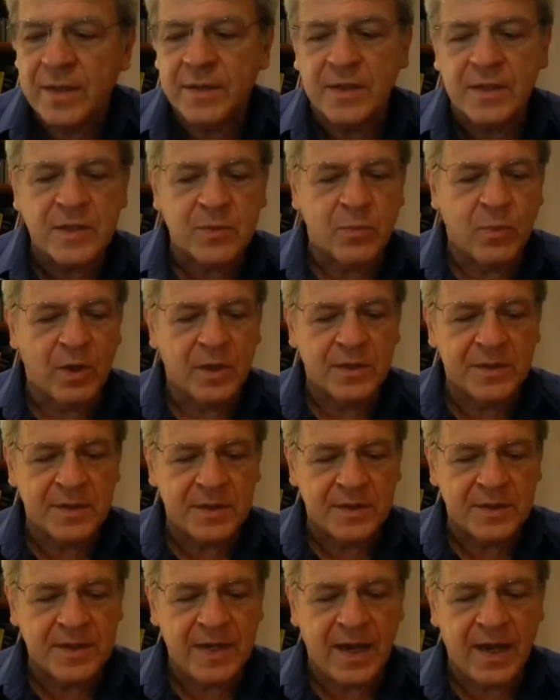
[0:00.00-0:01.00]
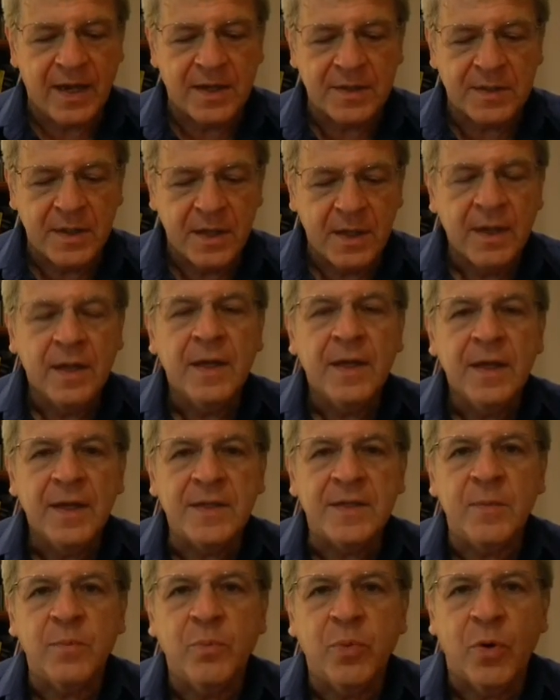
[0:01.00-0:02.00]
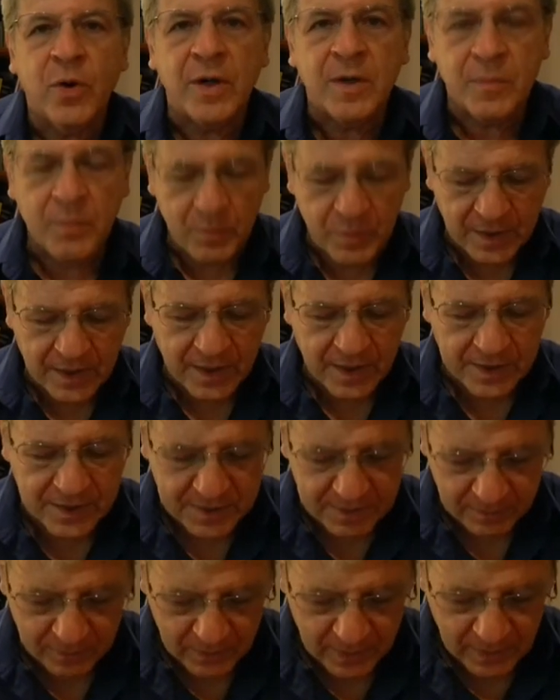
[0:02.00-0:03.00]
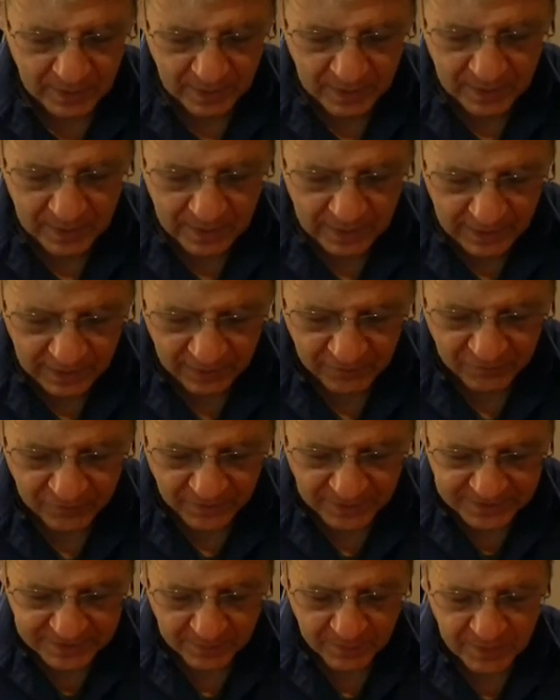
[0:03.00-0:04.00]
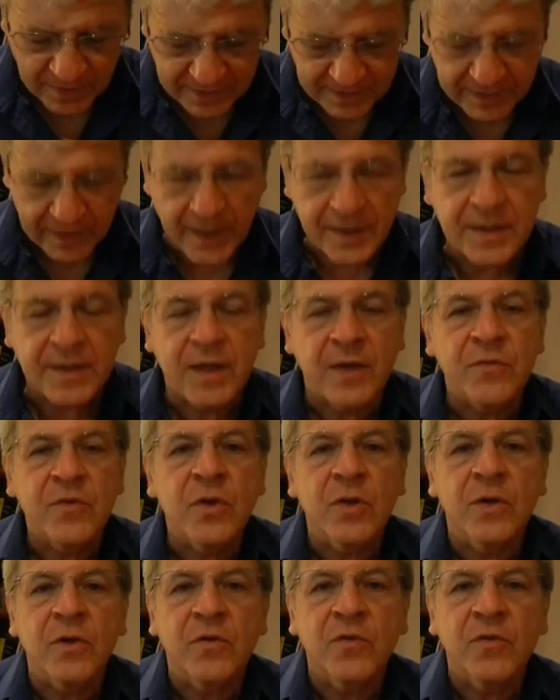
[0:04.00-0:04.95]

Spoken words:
and the small size is important, because if something is light enough, you can